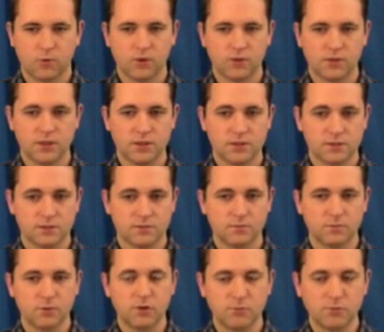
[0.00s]
these
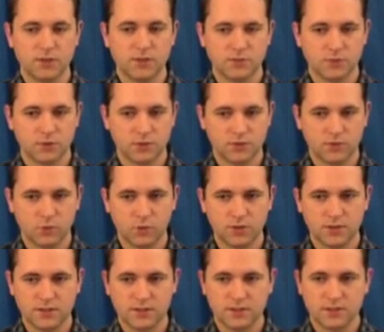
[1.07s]
movements, for these
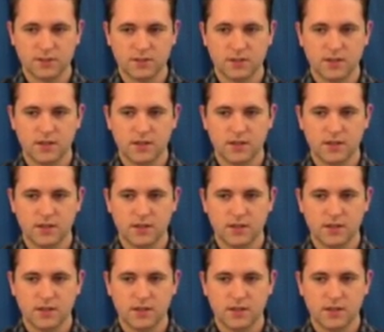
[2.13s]
voices,